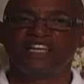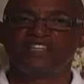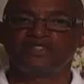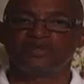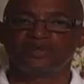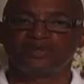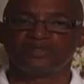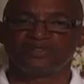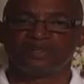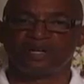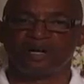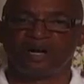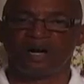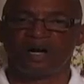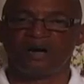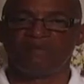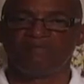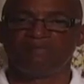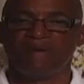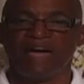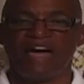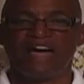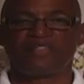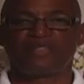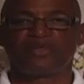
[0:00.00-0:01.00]
nature is
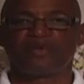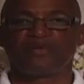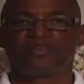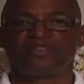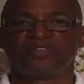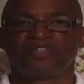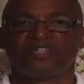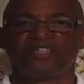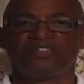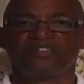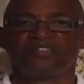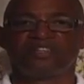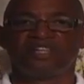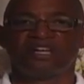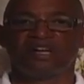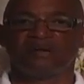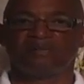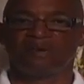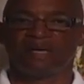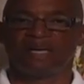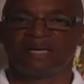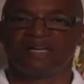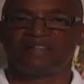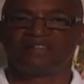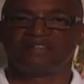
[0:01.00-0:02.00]
God. Matthew sees
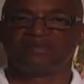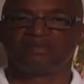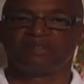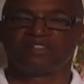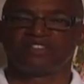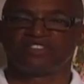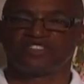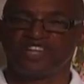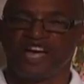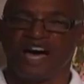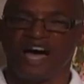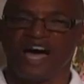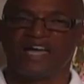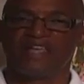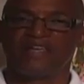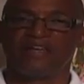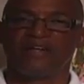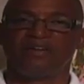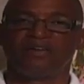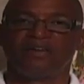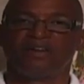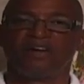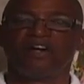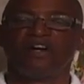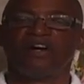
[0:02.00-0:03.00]
him as the
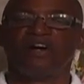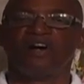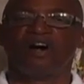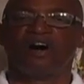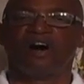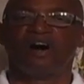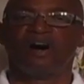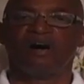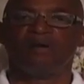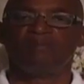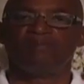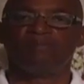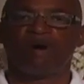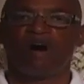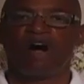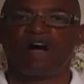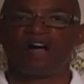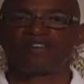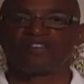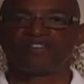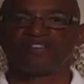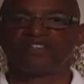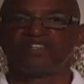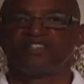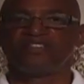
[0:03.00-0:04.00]
Messiah. Uh,
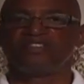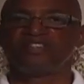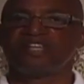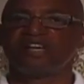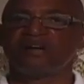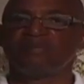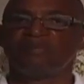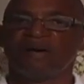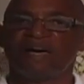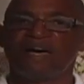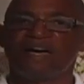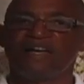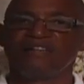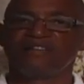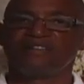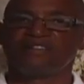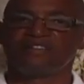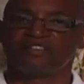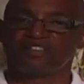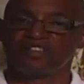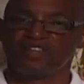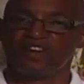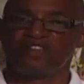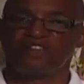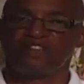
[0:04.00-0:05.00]
Mark sees him as
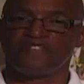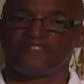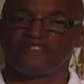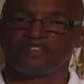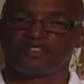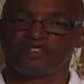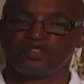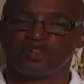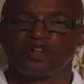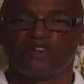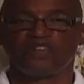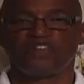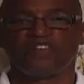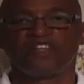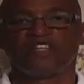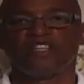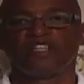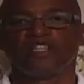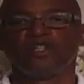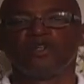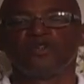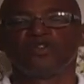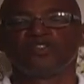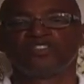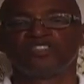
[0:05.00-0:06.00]
a suffering
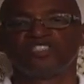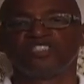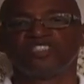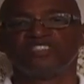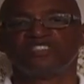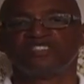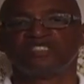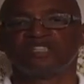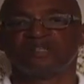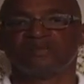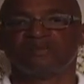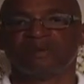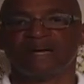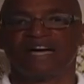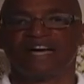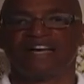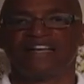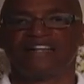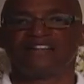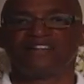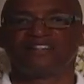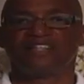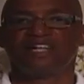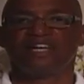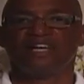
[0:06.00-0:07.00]
servant. Luke sees him
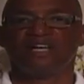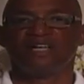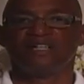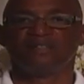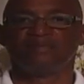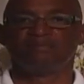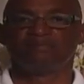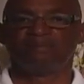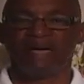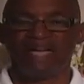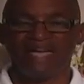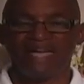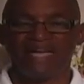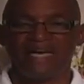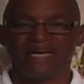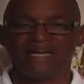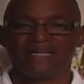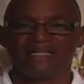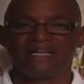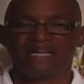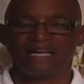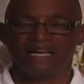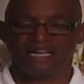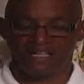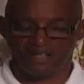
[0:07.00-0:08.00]
as
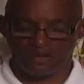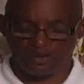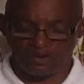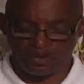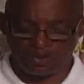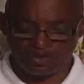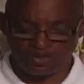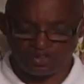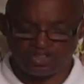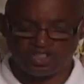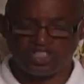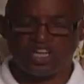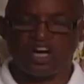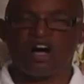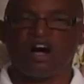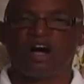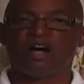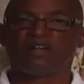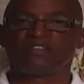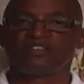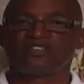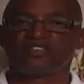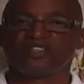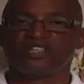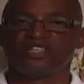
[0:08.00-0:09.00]
man. And of course,
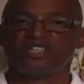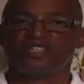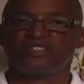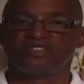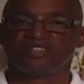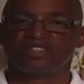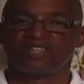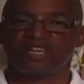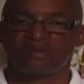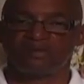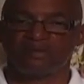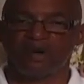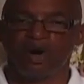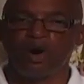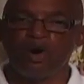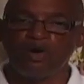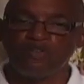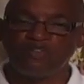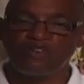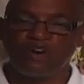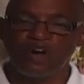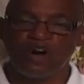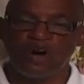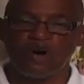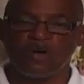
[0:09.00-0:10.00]
John sees him
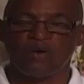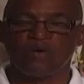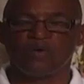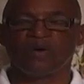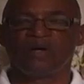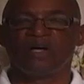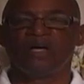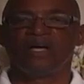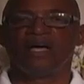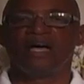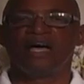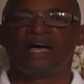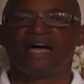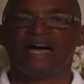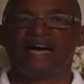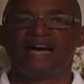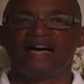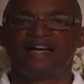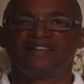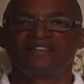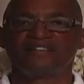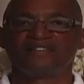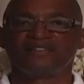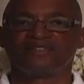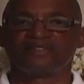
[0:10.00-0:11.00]
overall
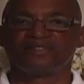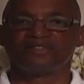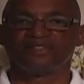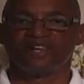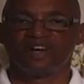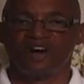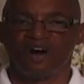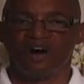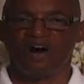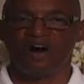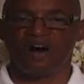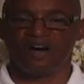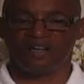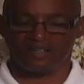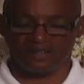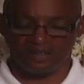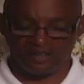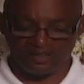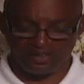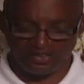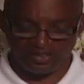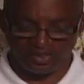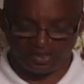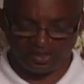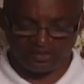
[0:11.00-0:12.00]
as God
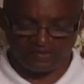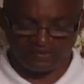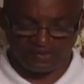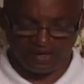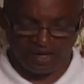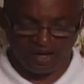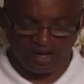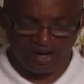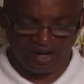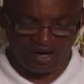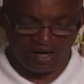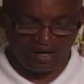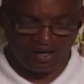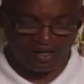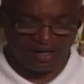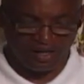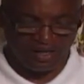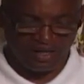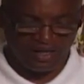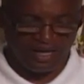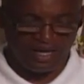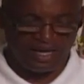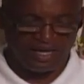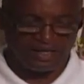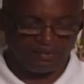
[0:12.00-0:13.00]
or the Son of God.
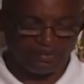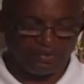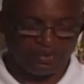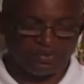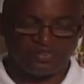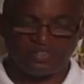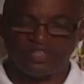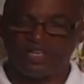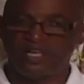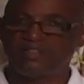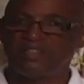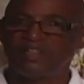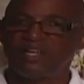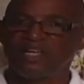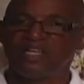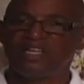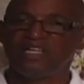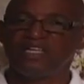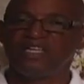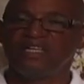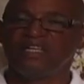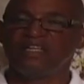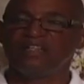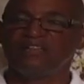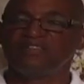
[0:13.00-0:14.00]
And we said that
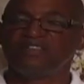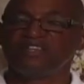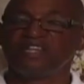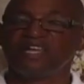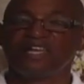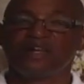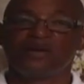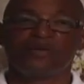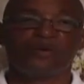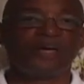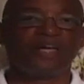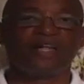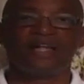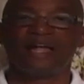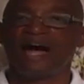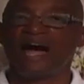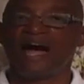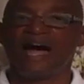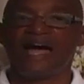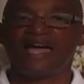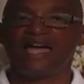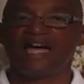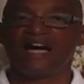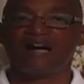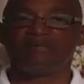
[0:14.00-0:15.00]
he is the great
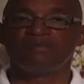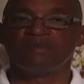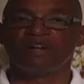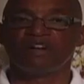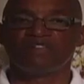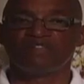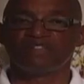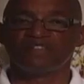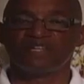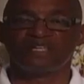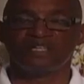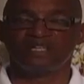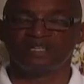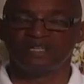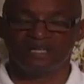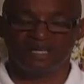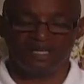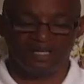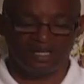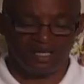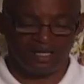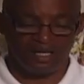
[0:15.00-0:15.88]
I am of the,